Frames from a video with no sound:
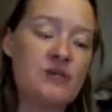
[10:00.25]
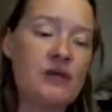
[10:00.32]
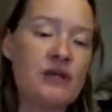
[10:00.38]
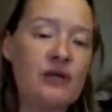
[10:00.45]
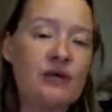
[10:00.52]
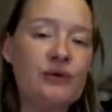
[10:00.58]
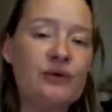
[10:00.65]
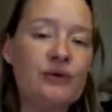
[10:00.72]

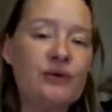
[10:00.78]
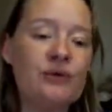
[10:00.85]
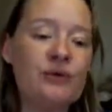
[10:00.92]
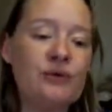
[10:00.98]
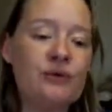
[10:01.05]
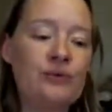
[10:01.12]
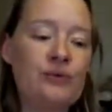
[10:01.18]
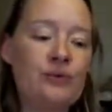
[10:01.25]

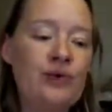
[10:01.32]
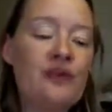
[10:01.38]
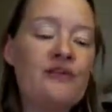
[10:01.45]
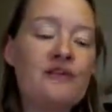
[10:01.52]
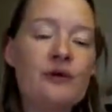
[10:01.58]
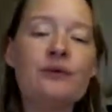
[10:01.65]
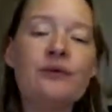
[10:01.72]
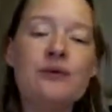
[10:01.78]
if
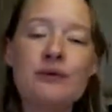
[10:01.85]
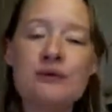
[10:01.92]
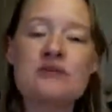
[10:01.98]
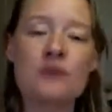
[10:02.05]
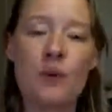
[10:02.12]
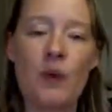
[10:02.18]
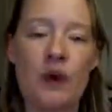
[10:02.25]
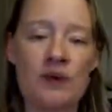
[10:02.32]
you
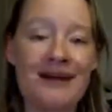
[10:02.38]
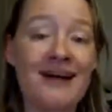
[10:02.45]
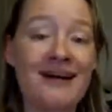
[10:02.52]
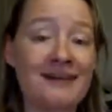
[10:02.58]
use one a